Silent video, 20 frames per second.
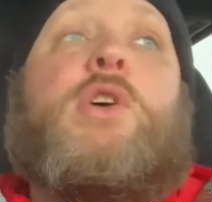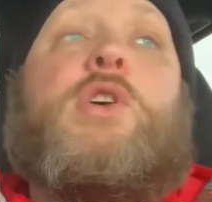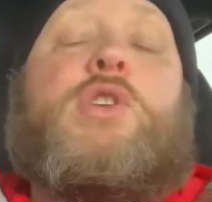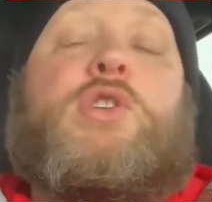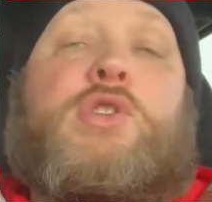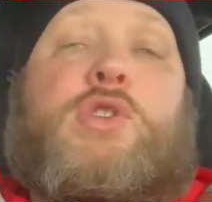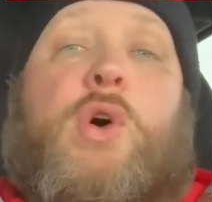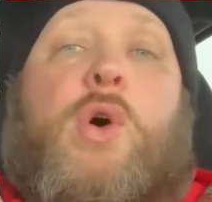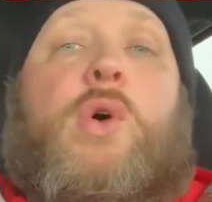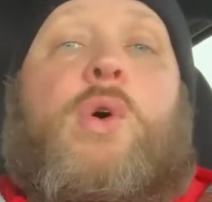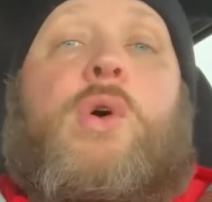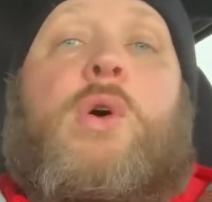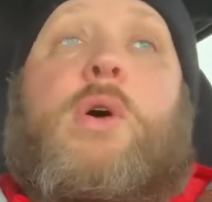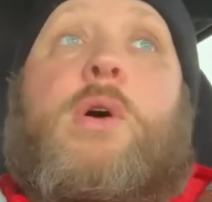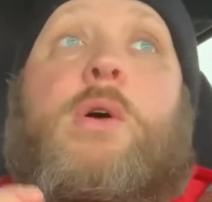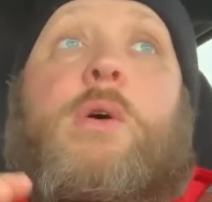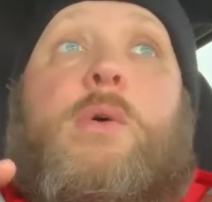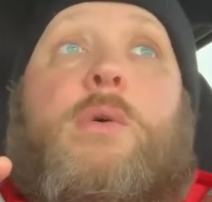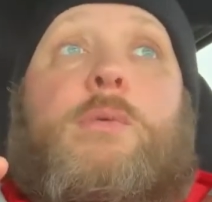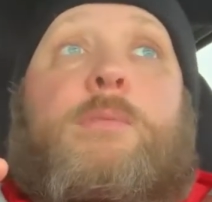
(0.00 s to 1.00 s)
So,
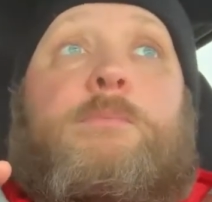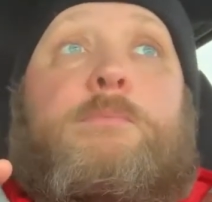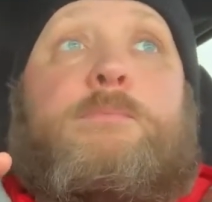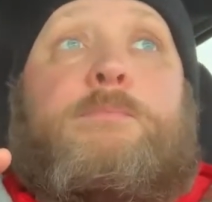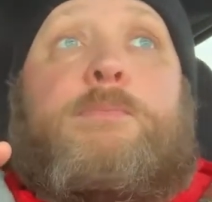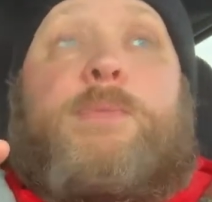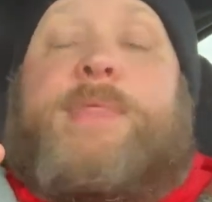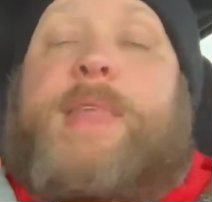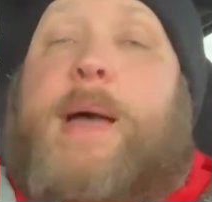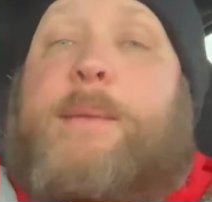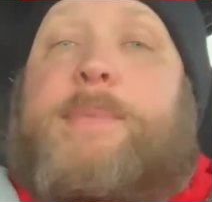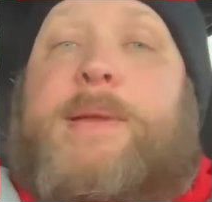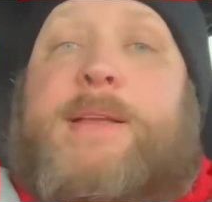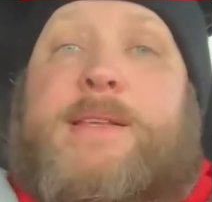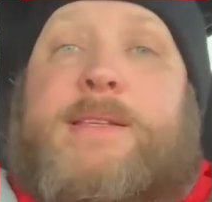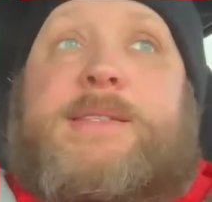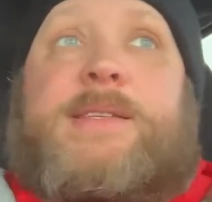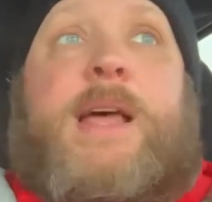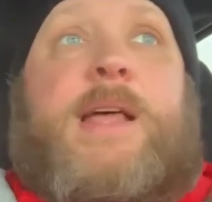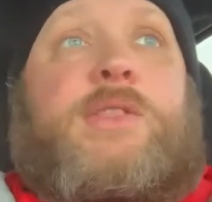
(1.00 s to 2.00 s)
that being
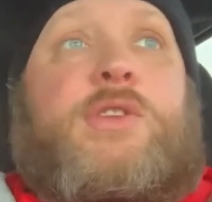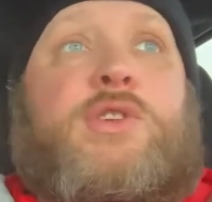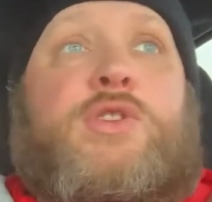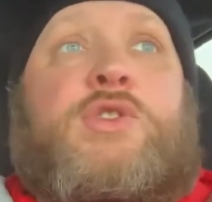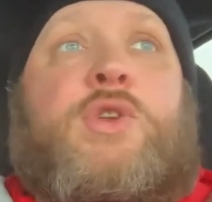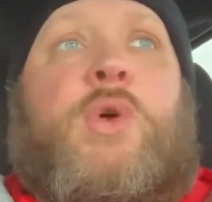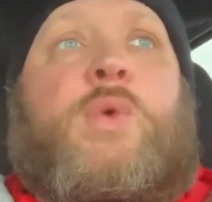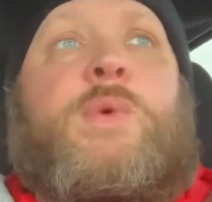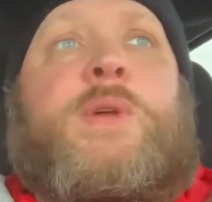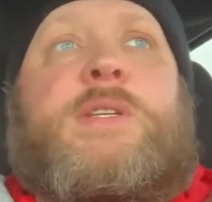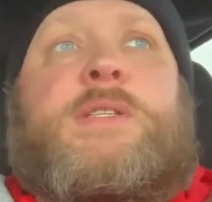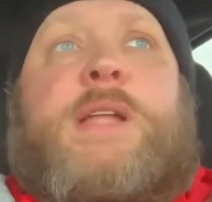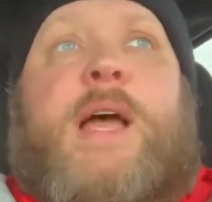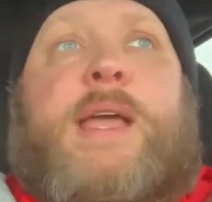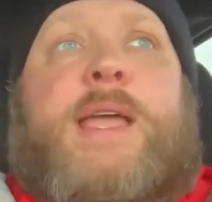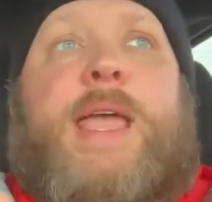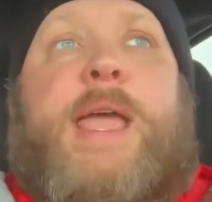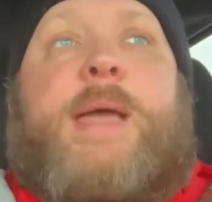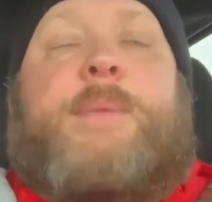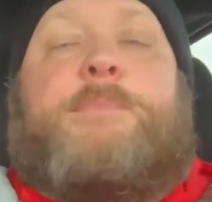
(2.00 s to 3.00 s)
said, there's no reason I
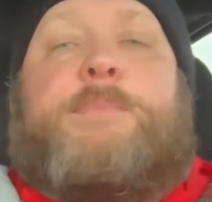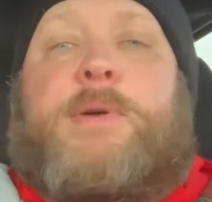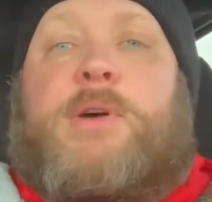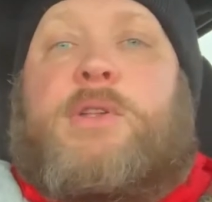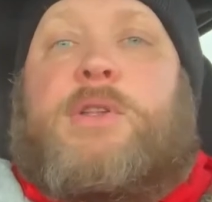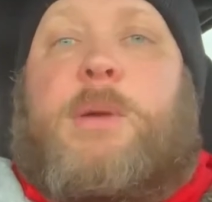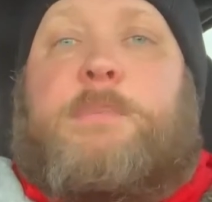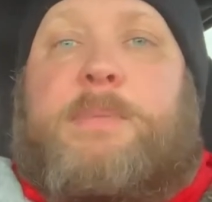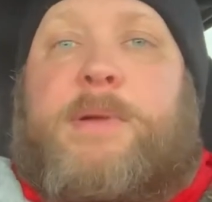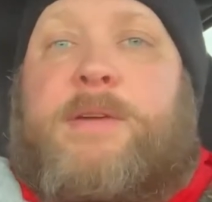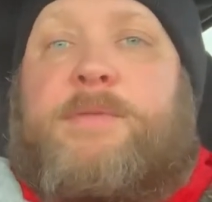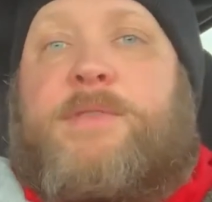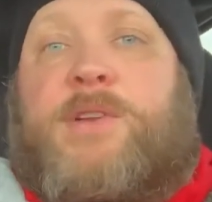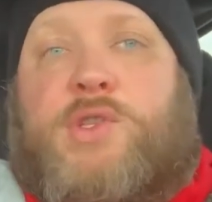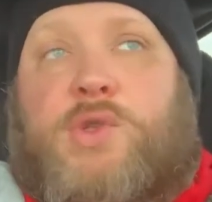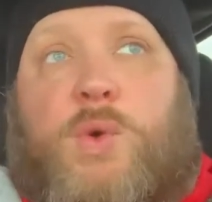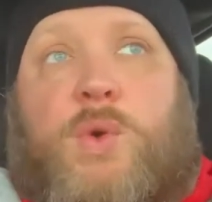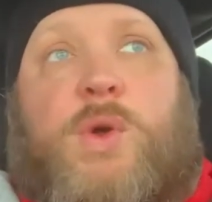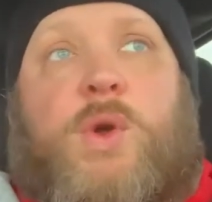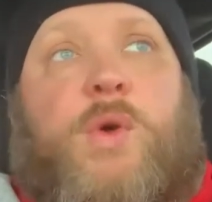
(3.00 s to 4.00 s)
can't build up
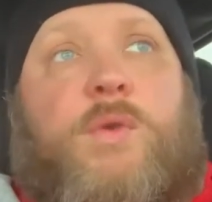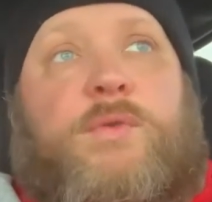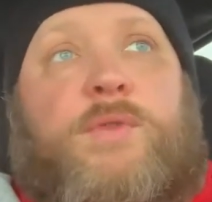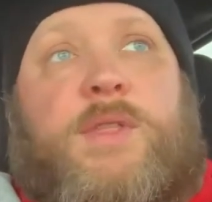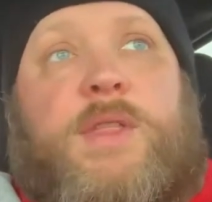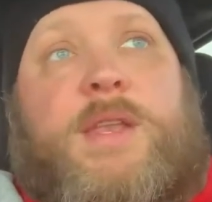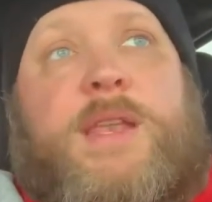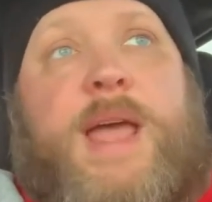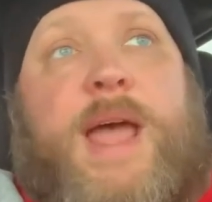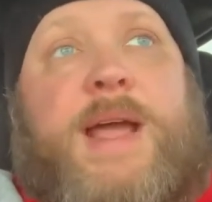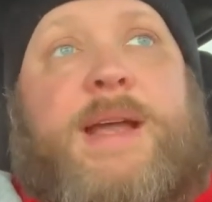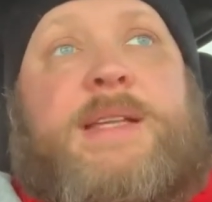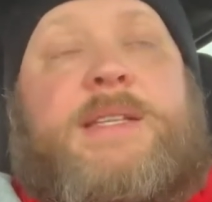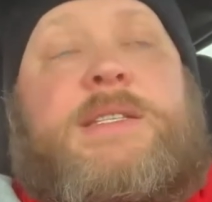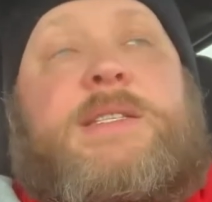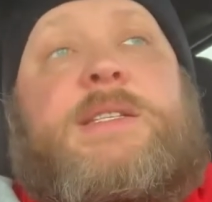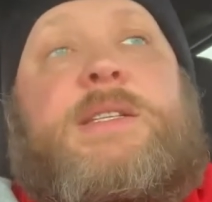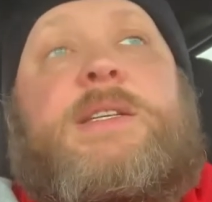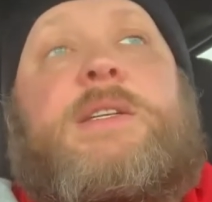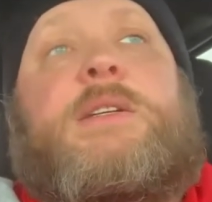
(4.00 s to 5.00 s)
inventory over the
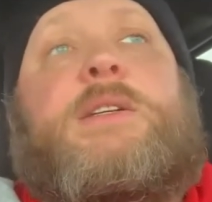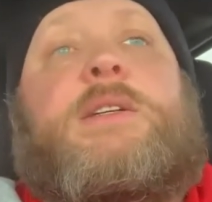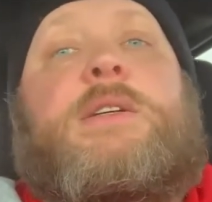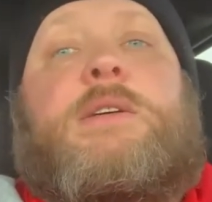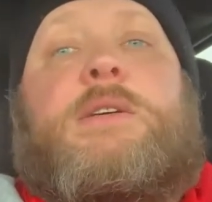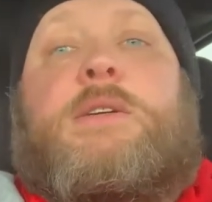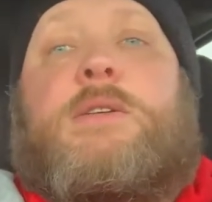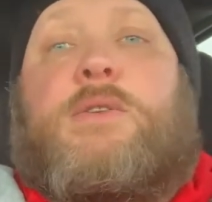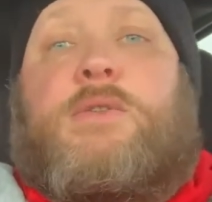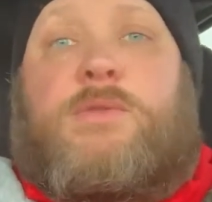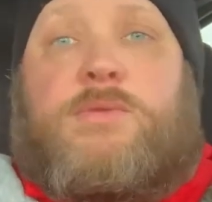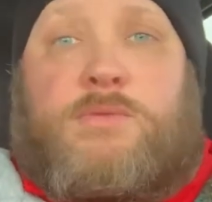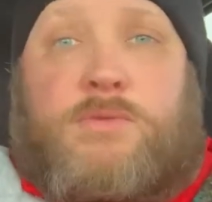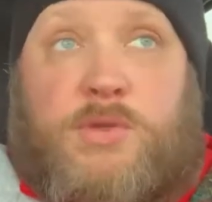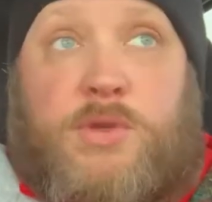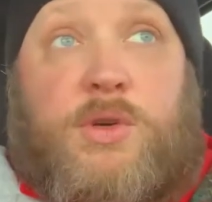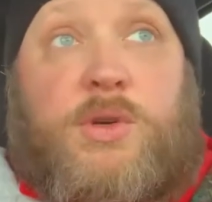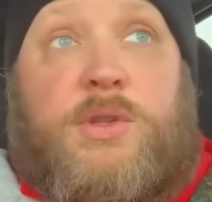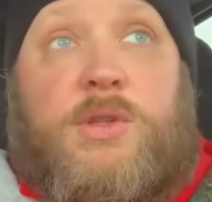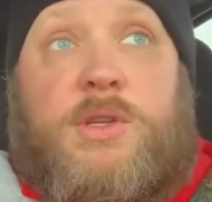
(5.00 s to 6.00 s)
next
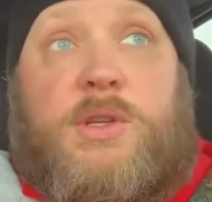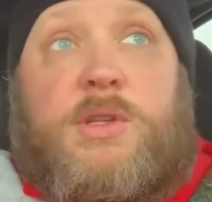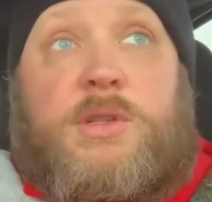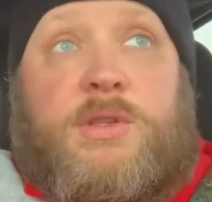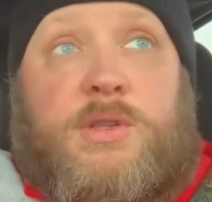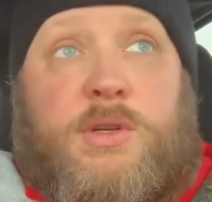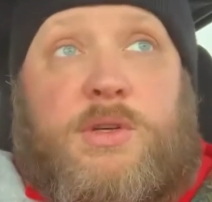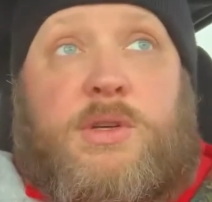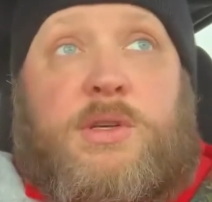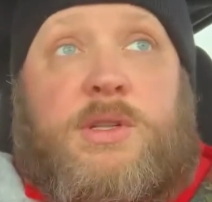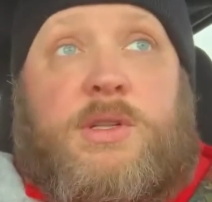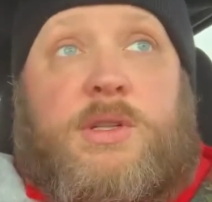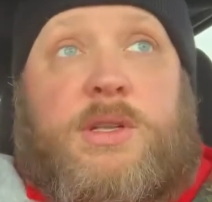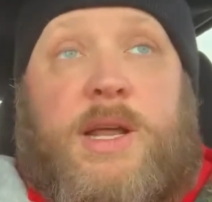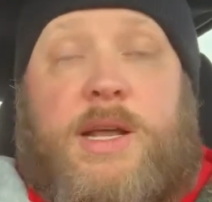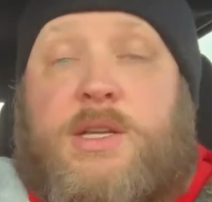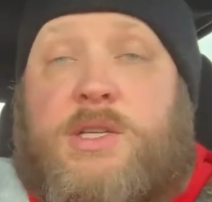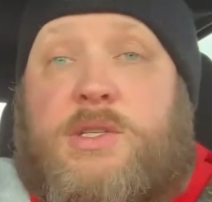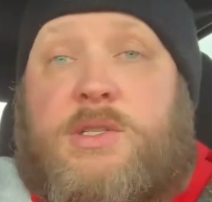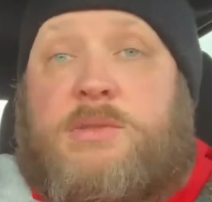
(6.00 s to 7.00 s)
during the
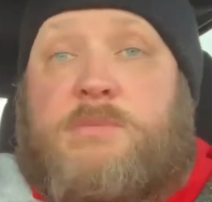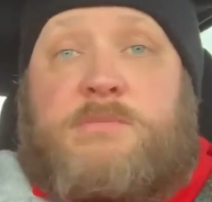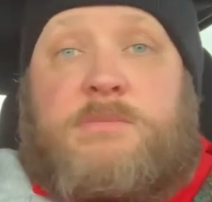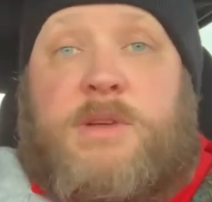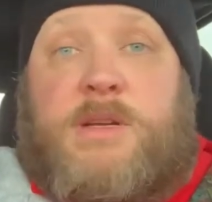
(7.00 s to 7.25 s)
next